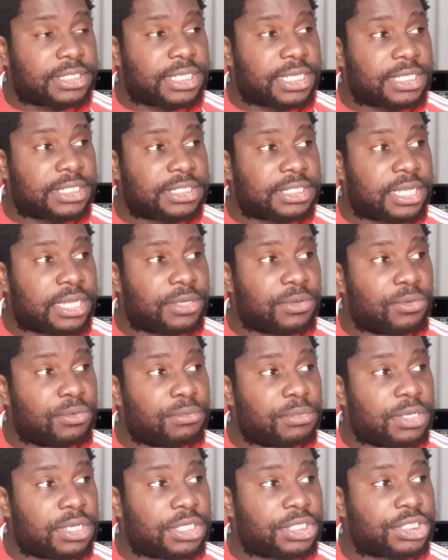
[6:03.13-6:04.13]
as the head
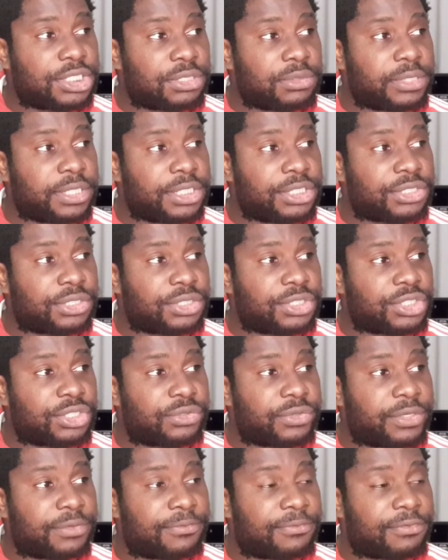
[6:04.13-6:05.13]
title, Martial injured
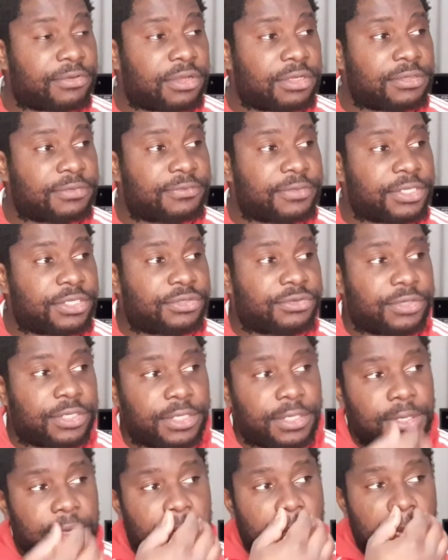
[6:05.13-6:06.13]
during France
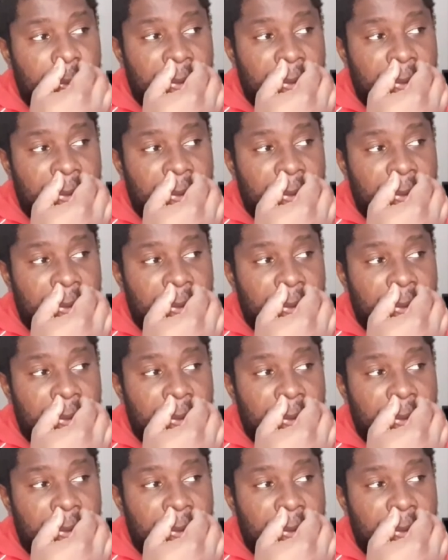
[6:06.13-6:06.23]
victory.